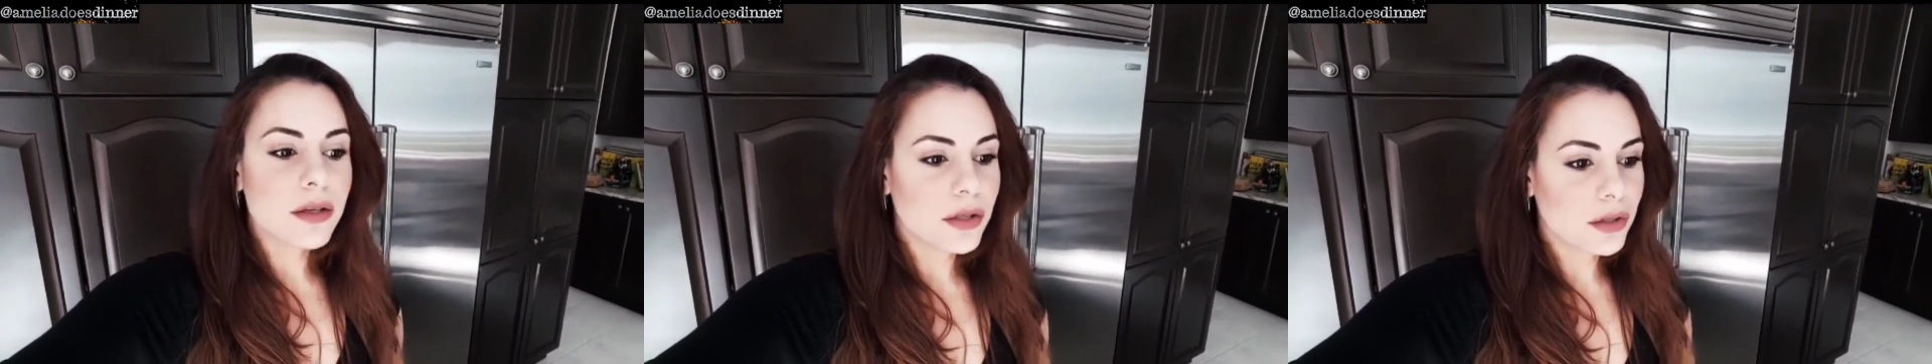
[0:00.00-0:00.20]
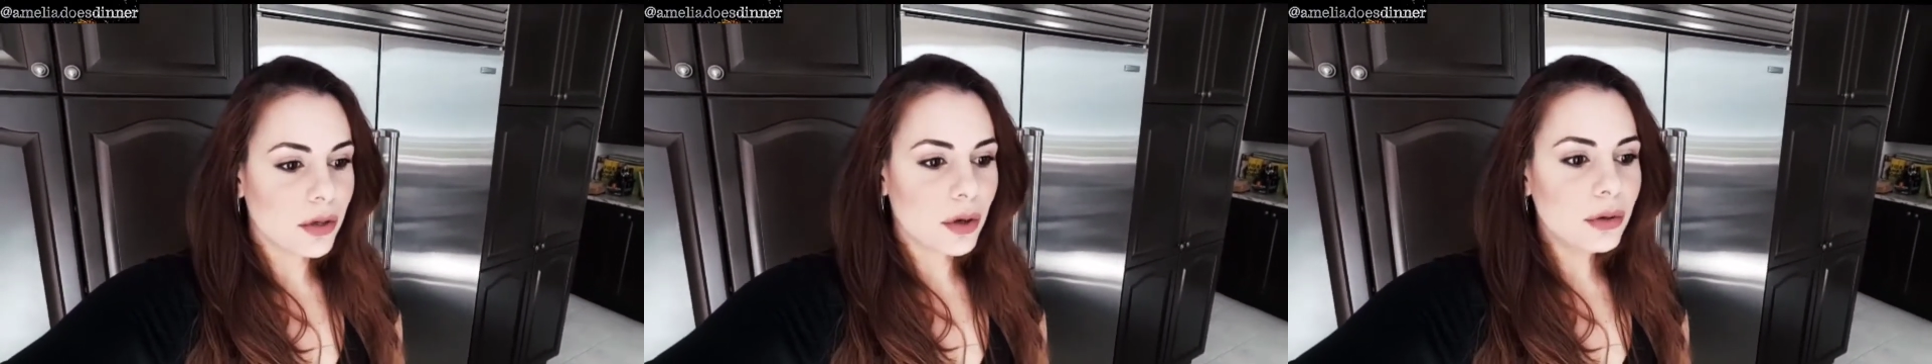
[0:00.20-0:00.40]

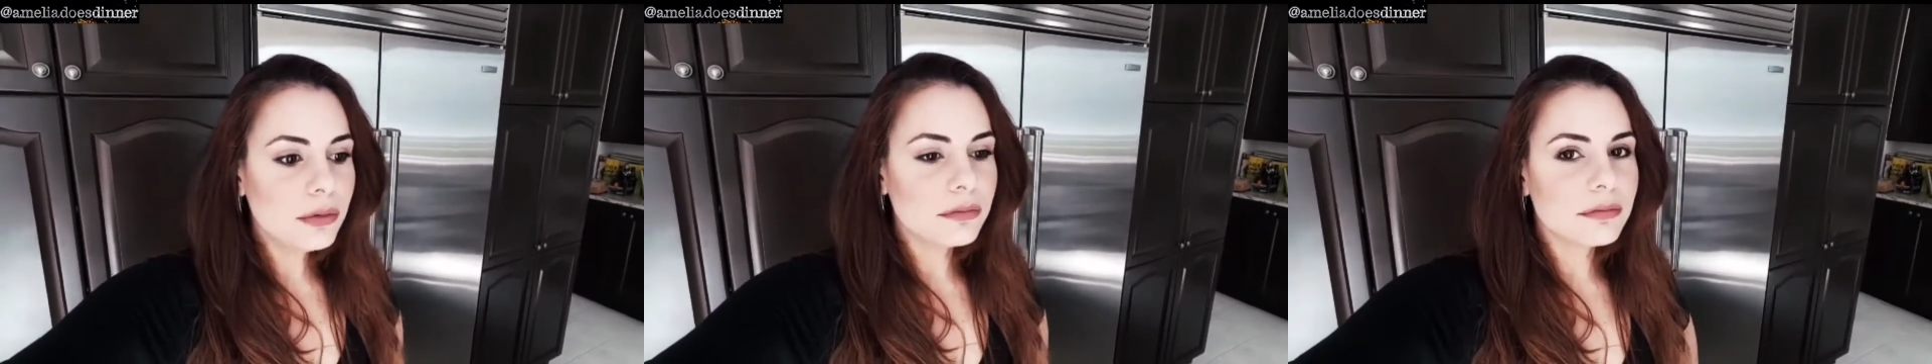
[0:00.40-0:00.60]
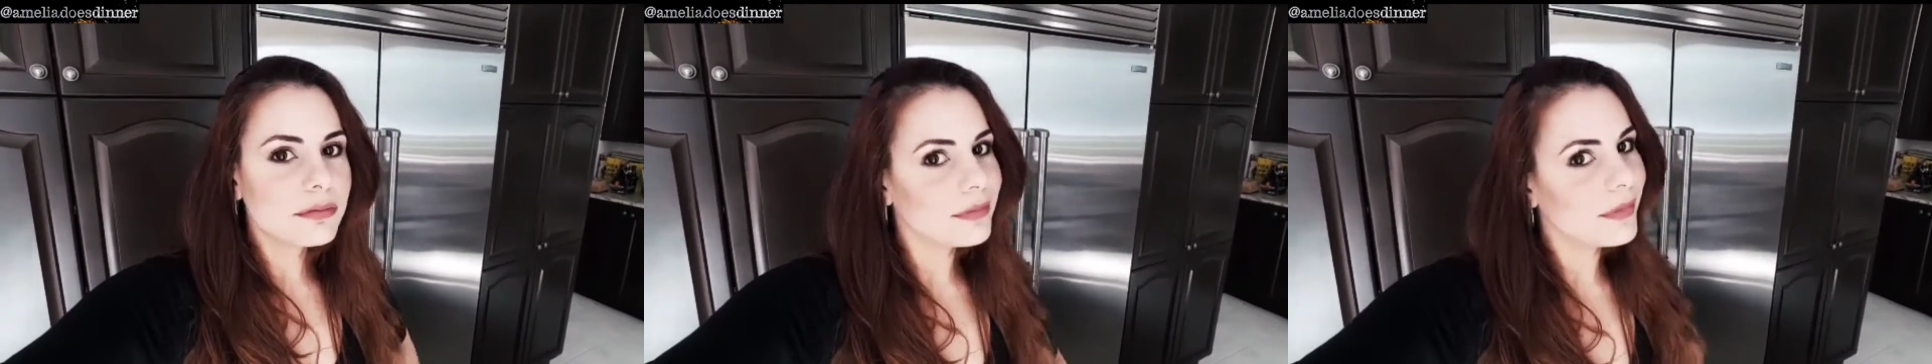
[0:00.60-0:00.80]

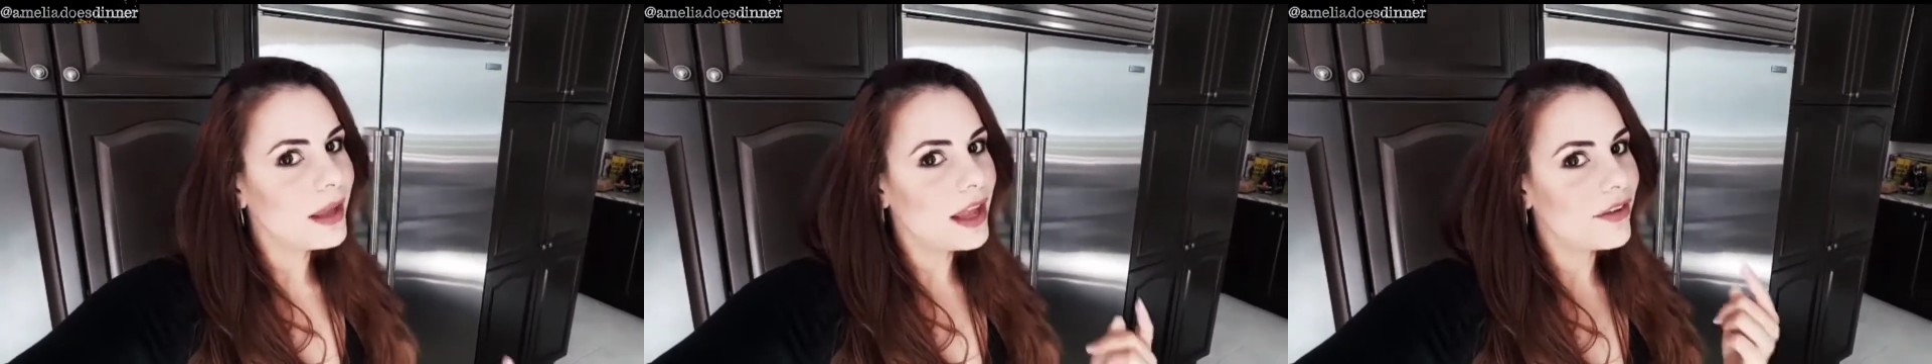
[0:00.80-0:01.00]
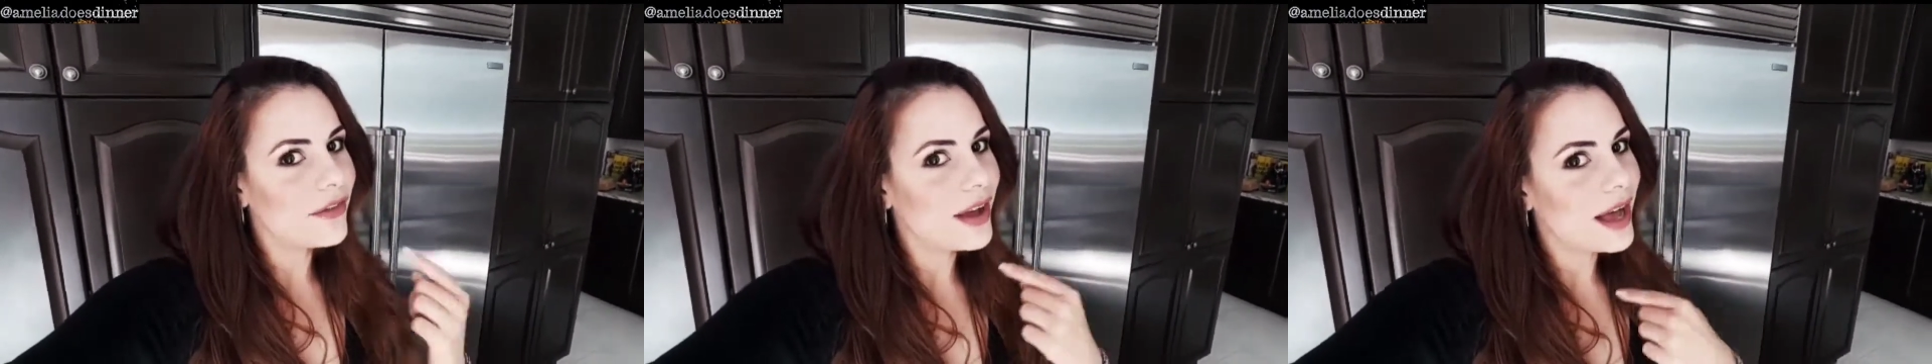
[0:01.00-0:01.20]
So,
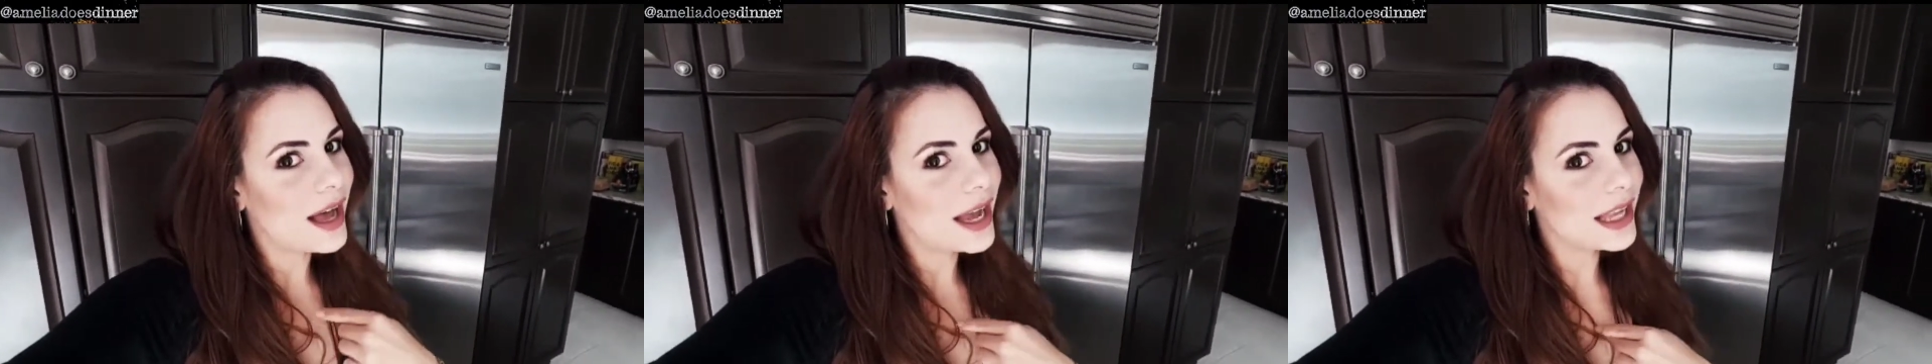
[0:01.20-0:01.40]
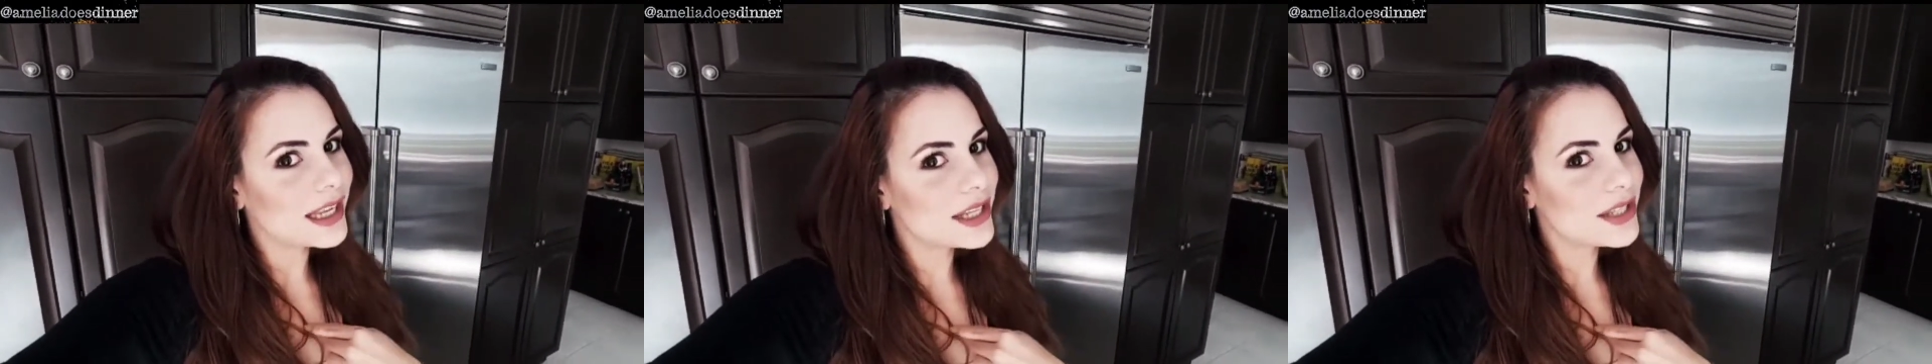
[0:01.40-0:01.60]
if
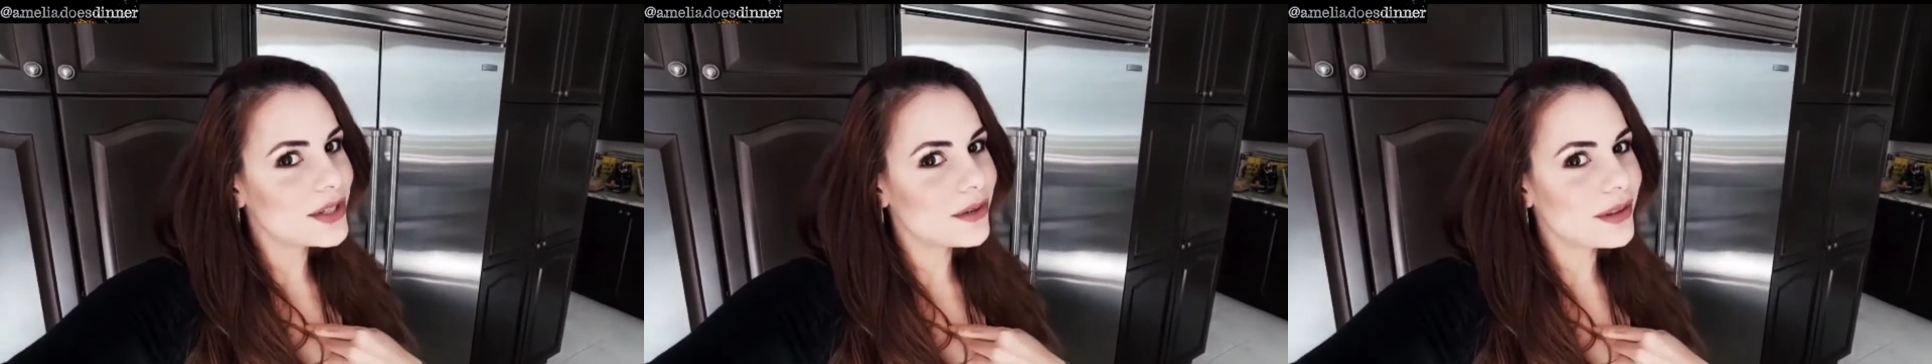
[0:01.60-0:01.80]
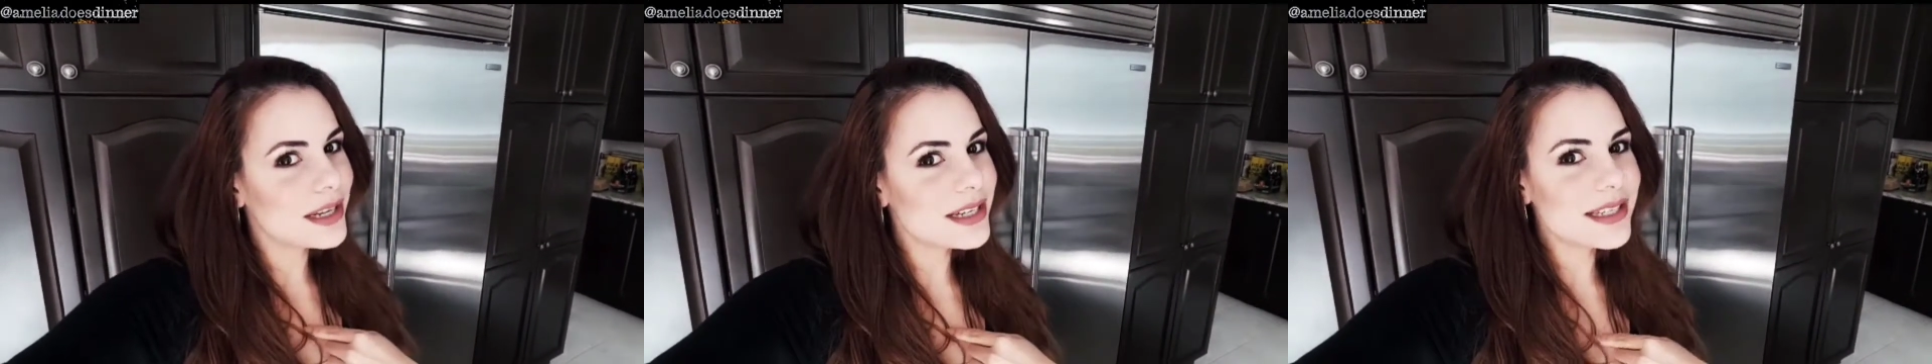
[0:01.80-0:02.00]
I
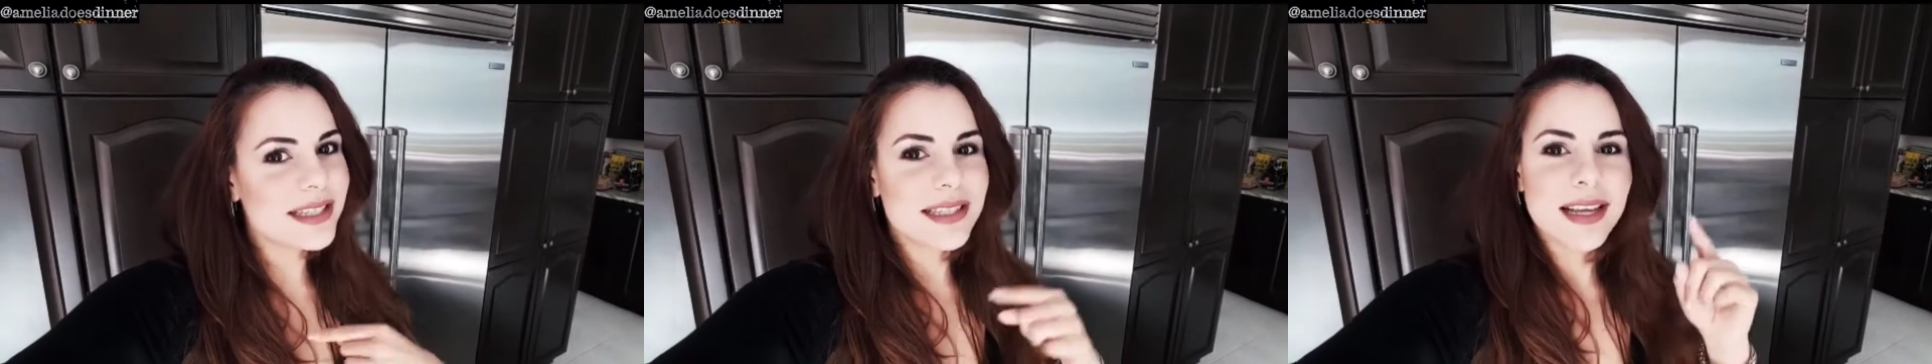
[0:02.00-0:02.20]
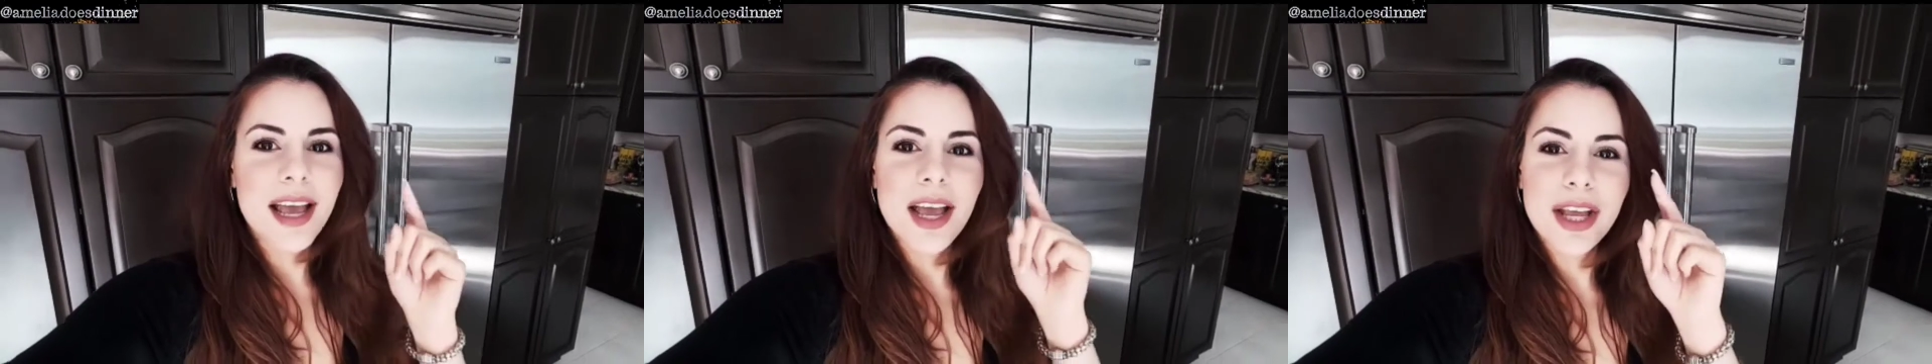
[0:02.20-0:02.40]
can do
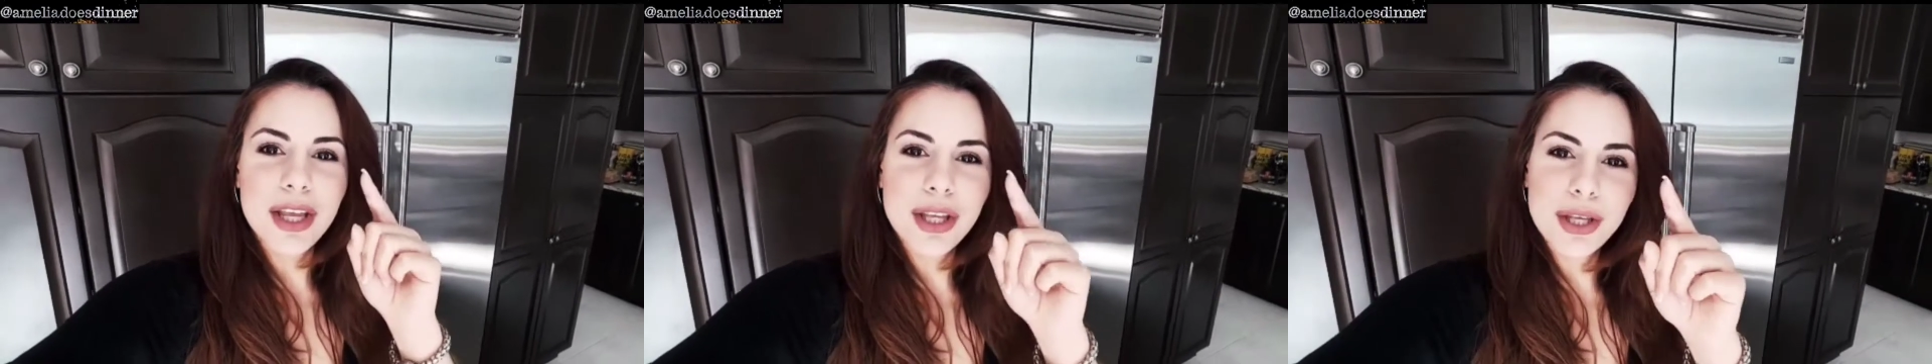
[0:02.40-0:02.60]
this,